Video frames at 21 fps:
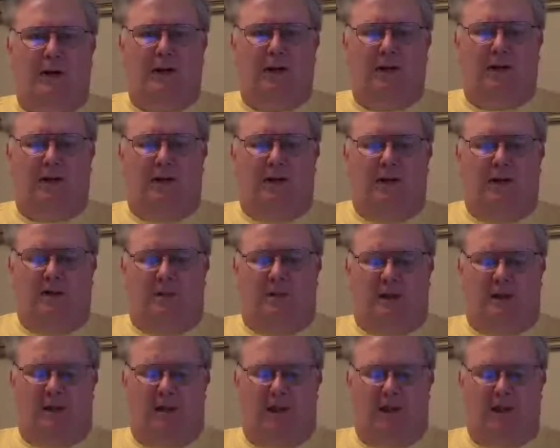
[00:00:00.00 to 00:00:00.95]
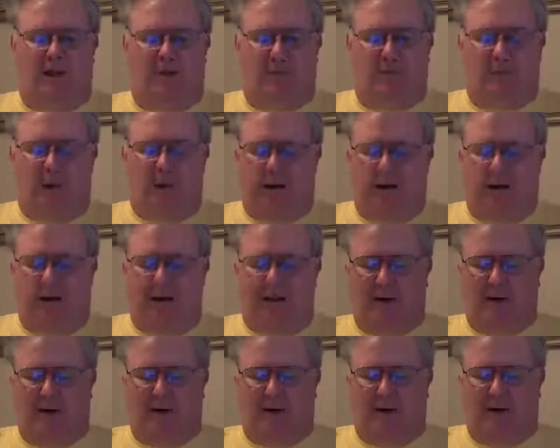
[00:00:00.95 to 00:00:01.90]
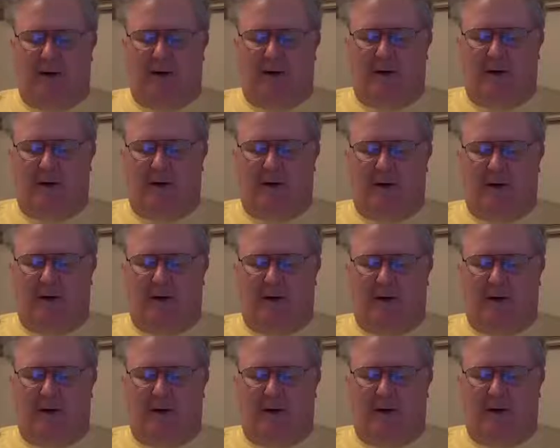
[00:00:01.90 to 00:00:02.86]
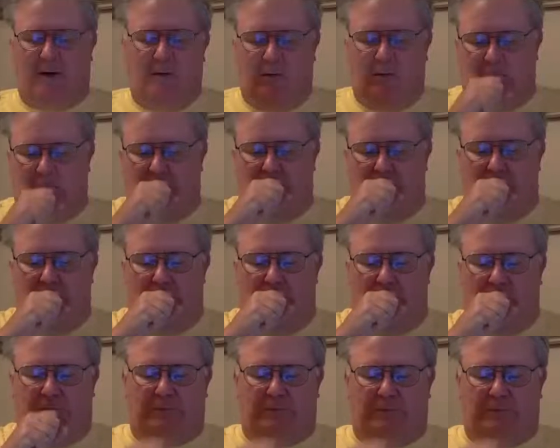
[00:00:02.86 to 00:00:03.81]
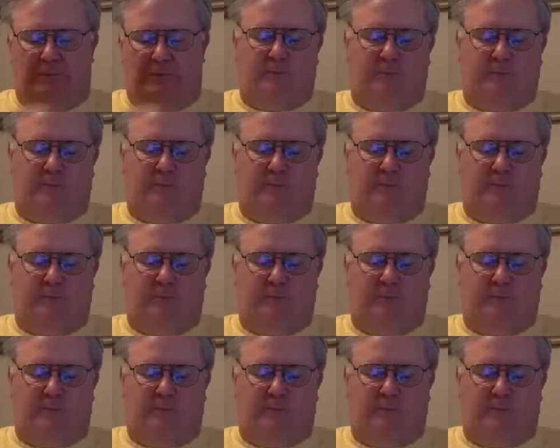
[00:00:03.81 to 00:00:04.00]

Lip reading: it is what it is, I say. Of